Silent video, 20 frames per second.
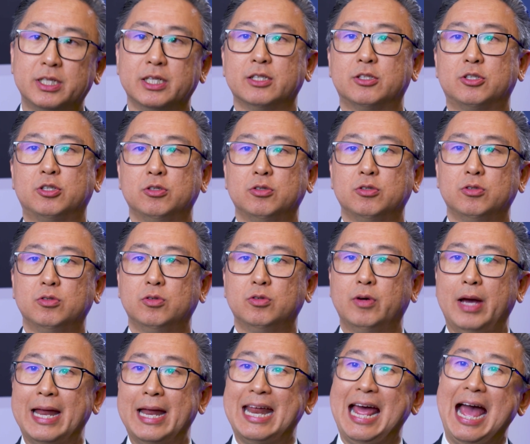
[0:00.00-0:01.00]
it to
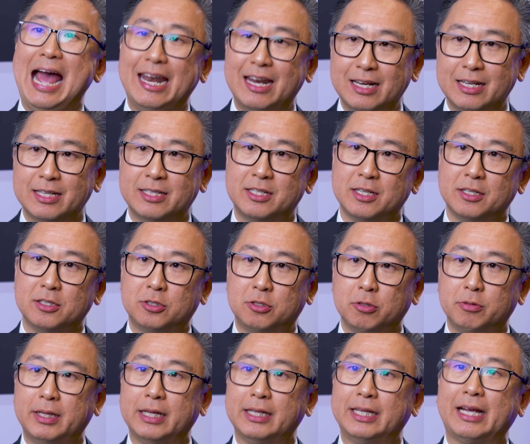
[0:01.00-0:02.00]
an analyst
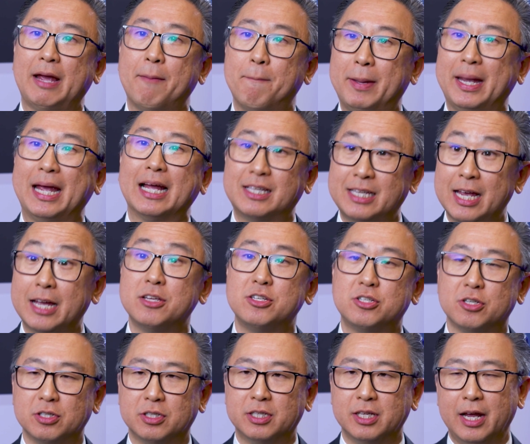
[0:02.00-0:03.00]
so that they can pay
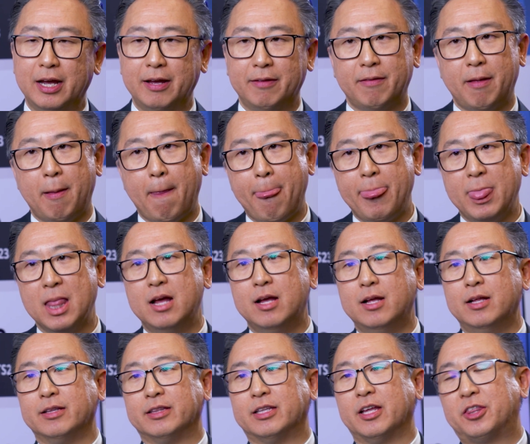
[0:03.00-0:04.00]
attention to that.
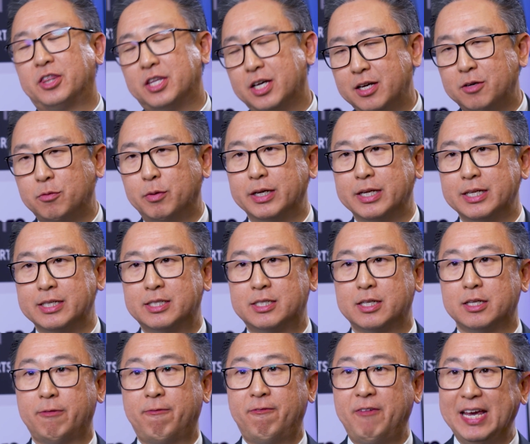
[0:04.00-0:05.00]
The third one is
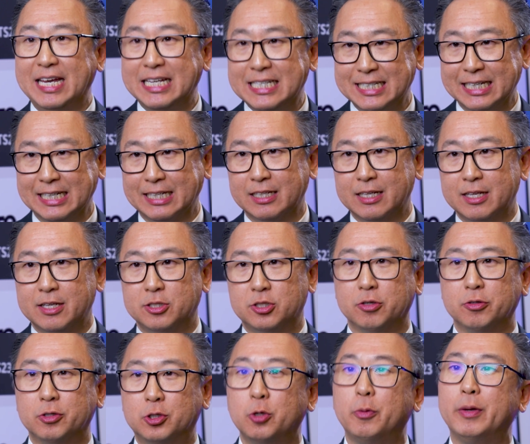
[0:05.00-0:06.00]
phasing.
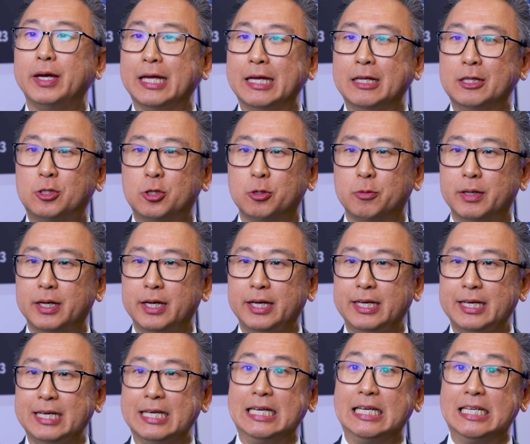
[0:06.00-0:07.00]
So do it into a
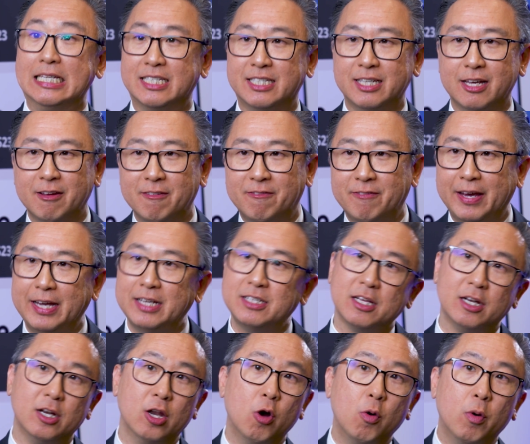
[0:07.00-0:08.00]
easier phase,
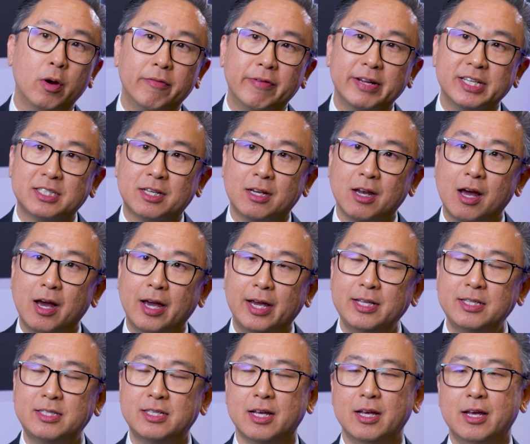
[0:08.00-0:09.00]
a lower risk
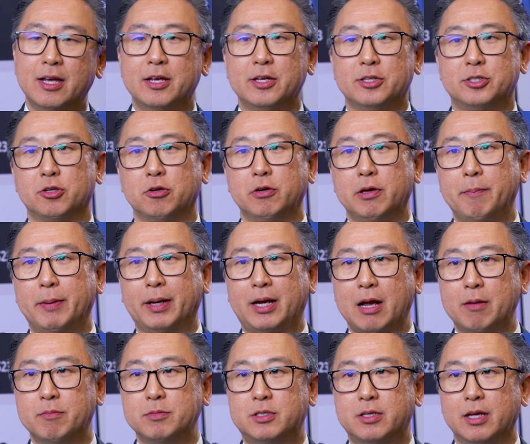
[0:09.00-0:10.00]
client, so it
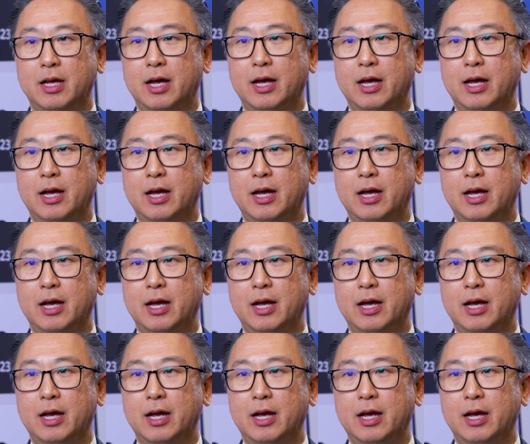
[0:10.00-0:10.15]
becomes